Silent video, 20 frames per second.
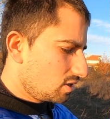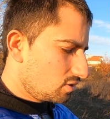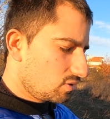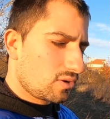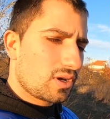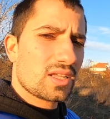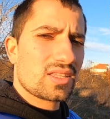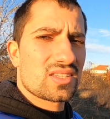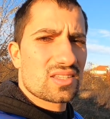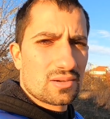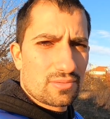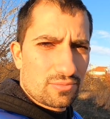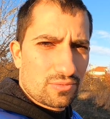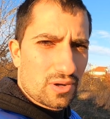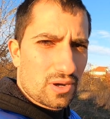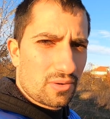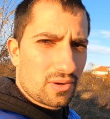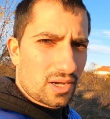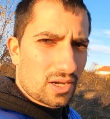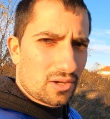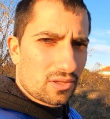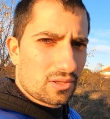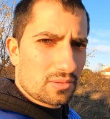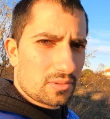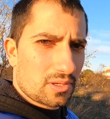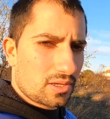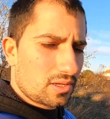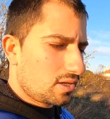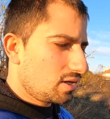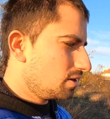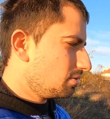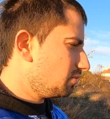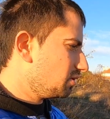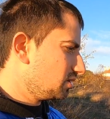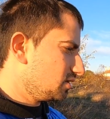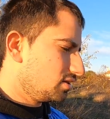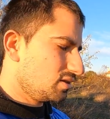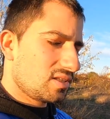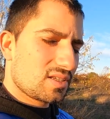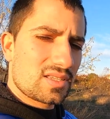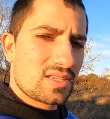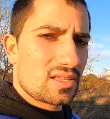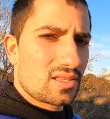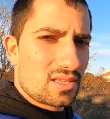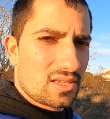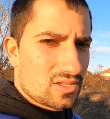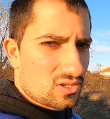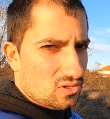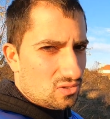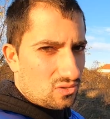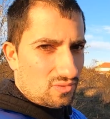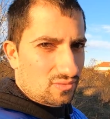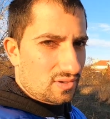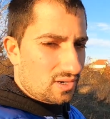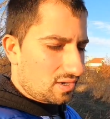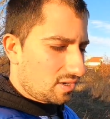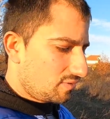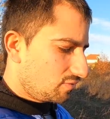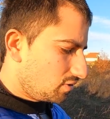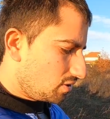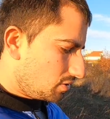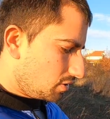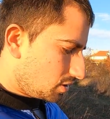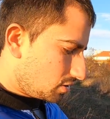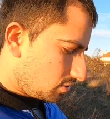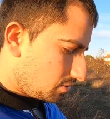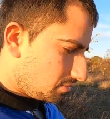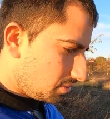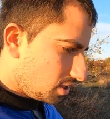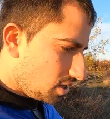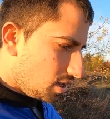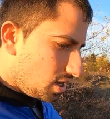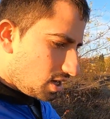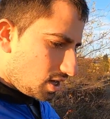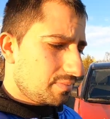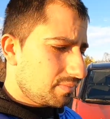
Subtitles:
You got some fuel economy, but in the city it's not very fuel economy,